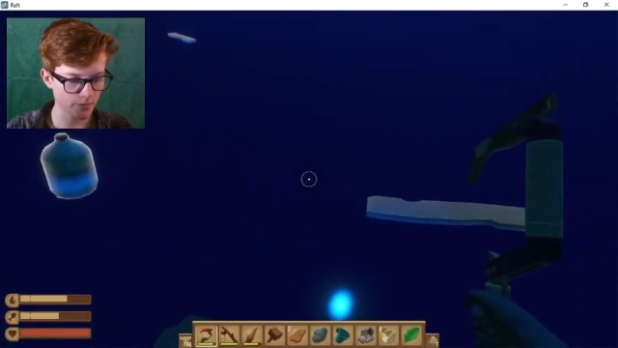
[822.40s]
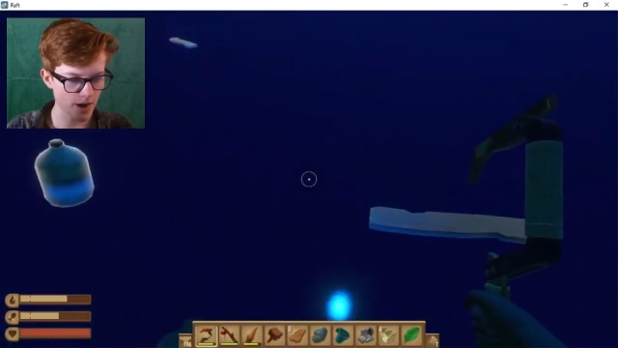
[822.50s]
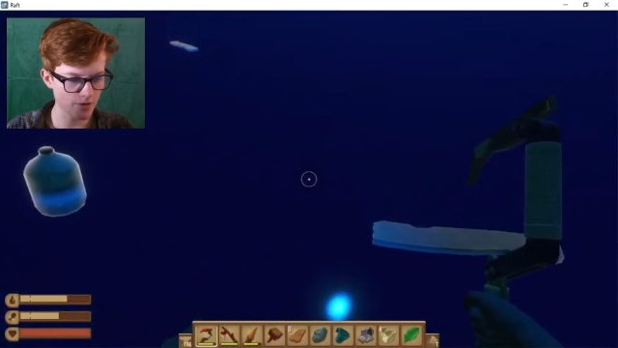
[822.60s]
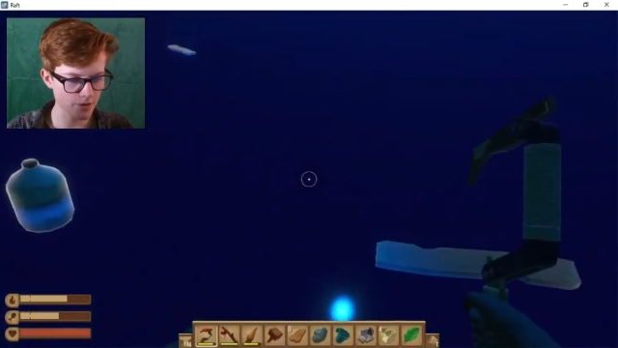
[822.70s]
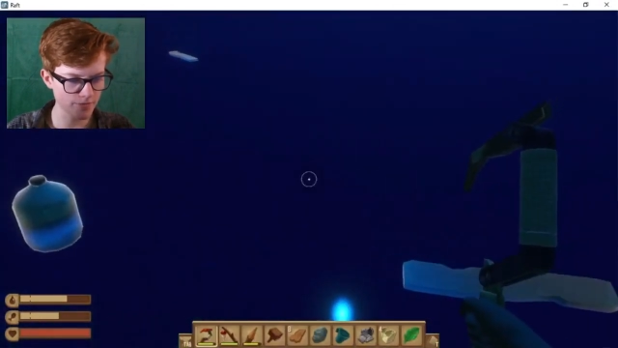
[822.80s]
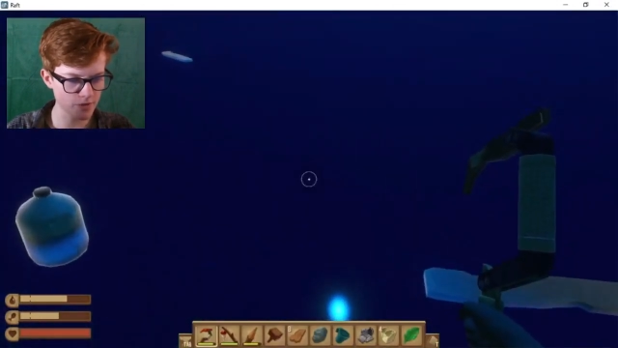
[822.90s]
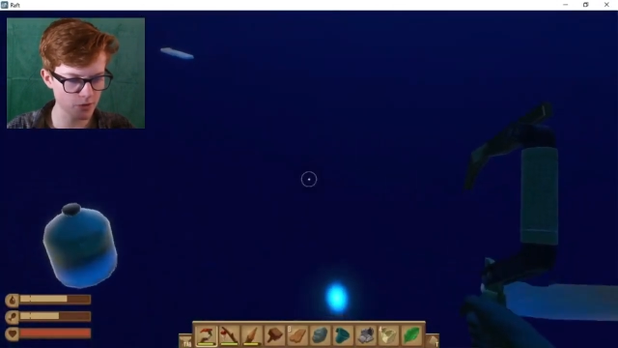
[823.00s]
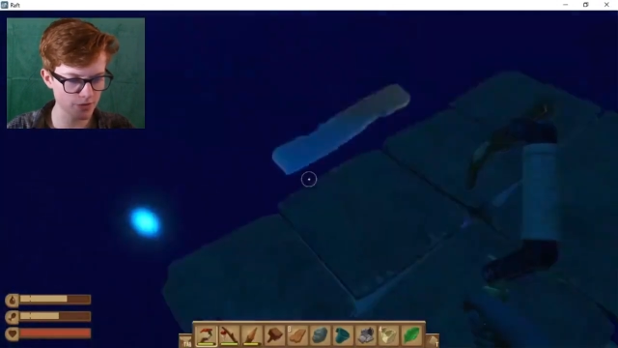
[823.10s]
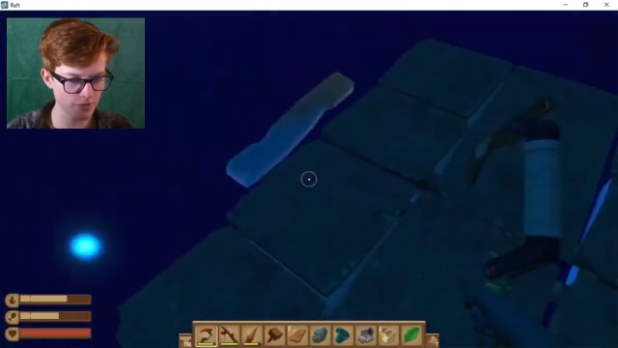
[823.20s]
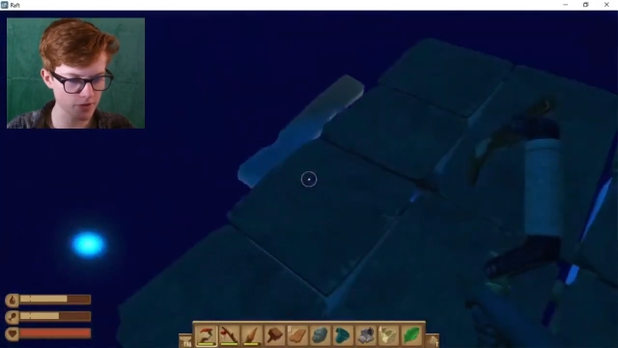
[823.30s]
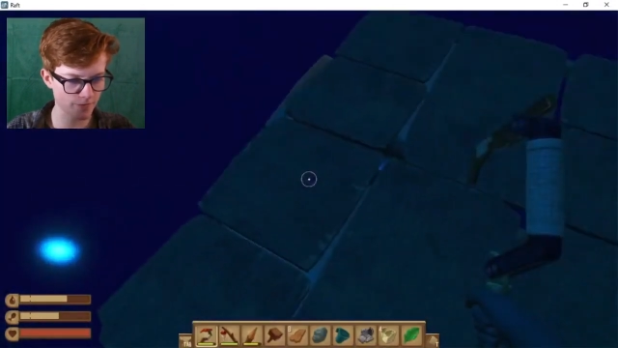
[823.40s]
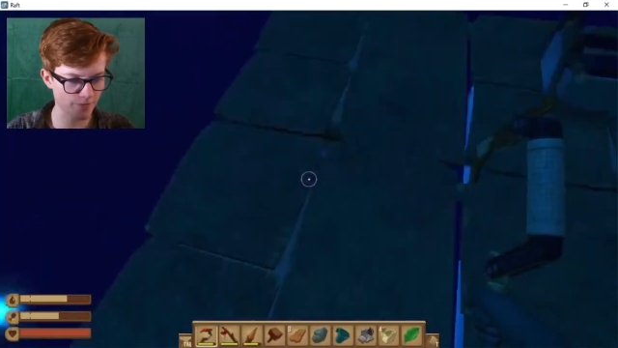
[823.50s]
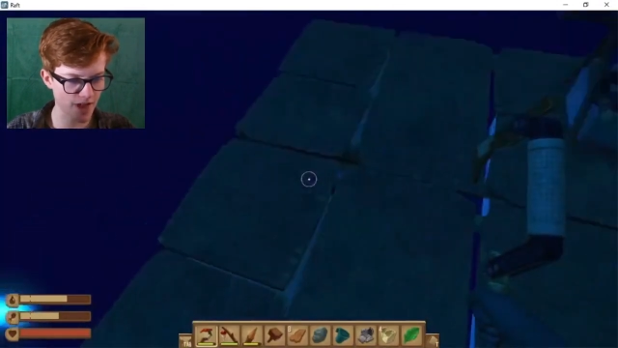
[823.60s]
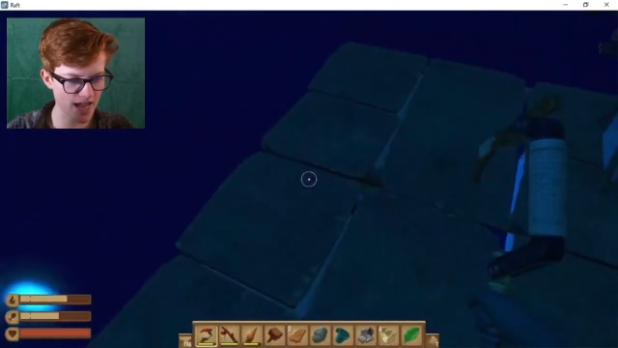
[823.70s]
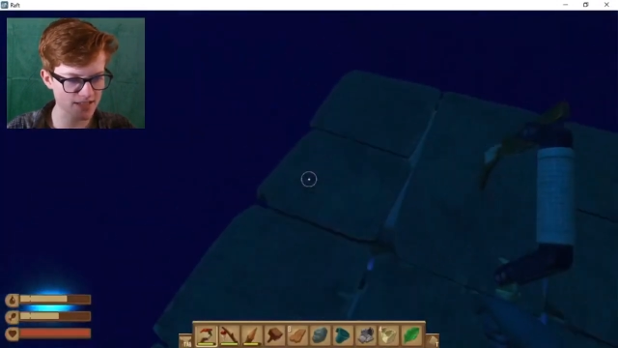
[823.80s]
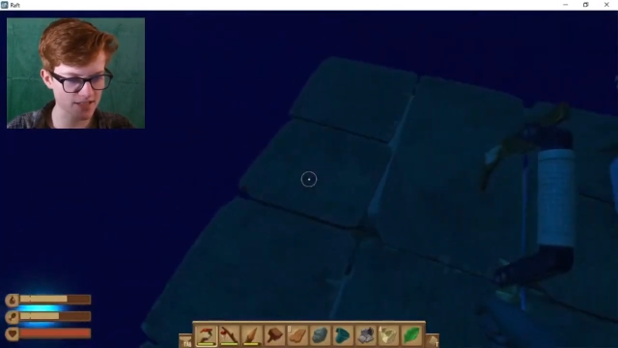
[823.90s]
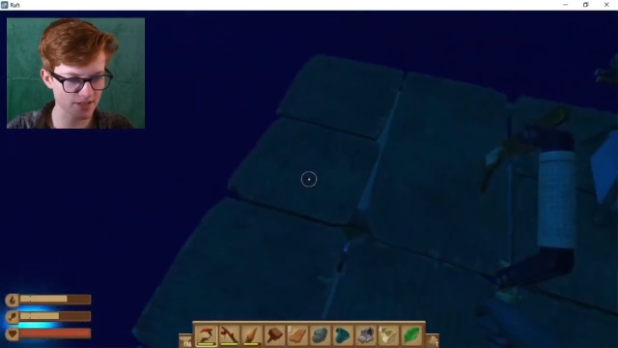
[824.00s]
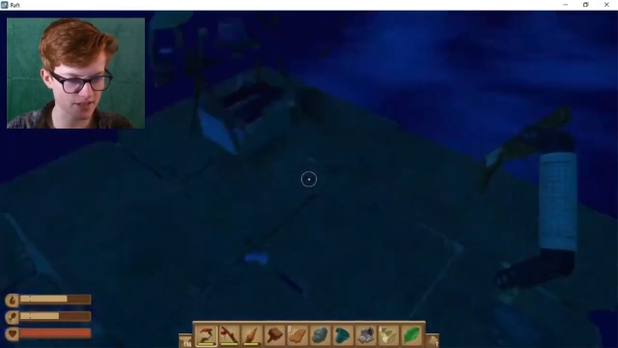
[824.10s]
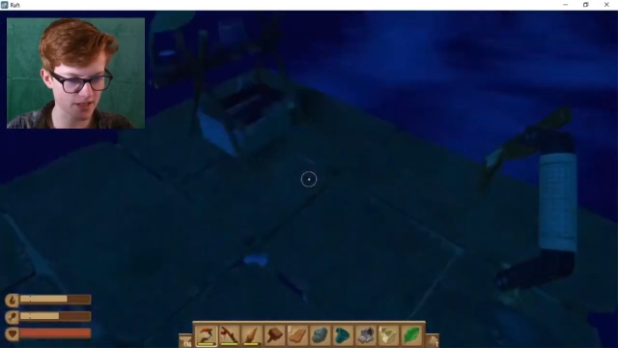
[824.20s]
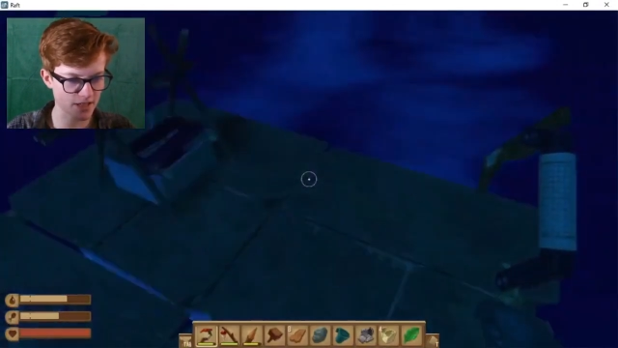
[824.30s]
Wow, your inventory fills up fast in
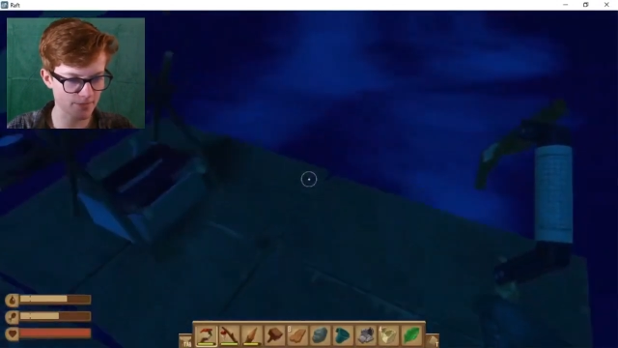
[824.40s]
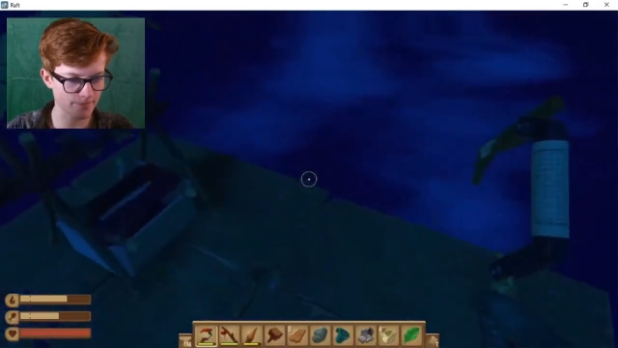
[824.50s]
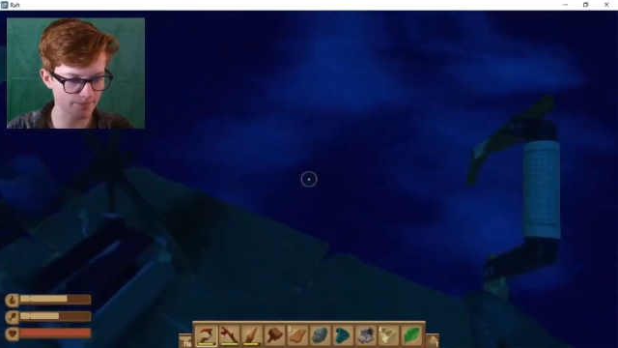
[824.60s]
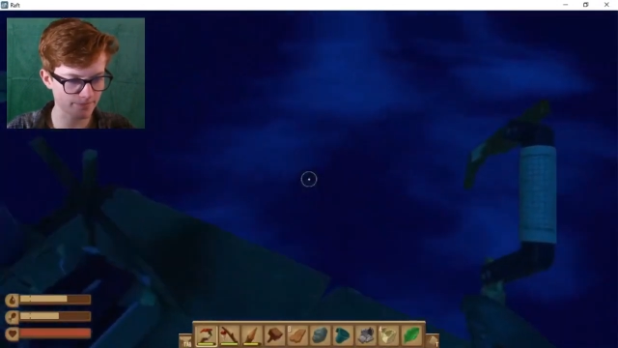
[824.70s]
this game.